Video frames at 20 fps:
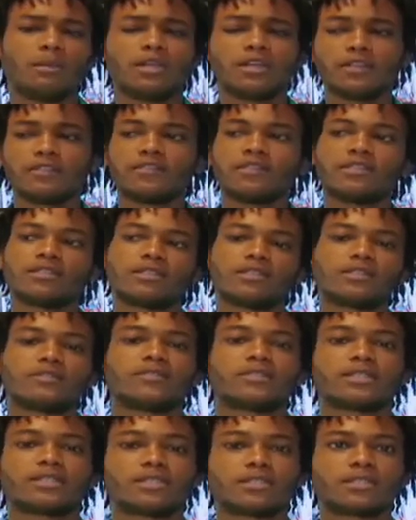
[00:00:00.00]
believe these
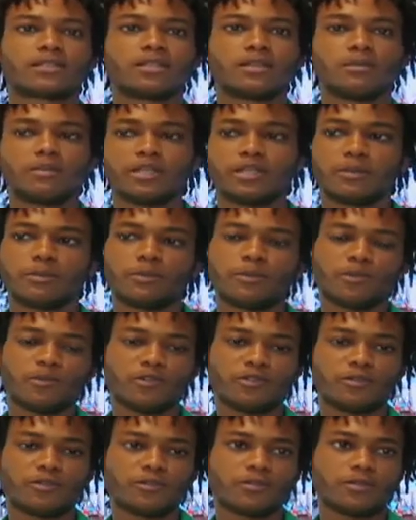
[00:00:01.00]
services could be
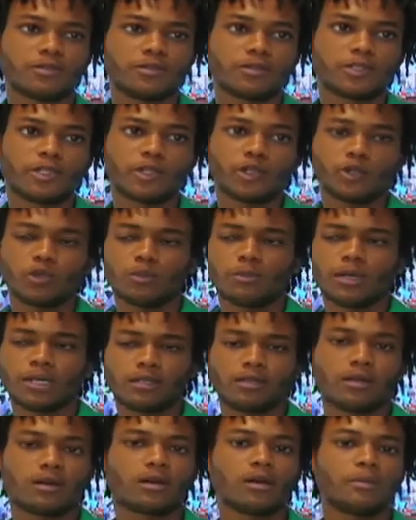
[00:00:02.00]
improved through
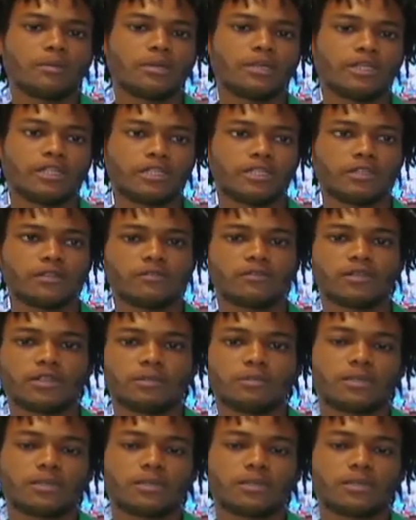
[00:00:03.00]
better accommodation for the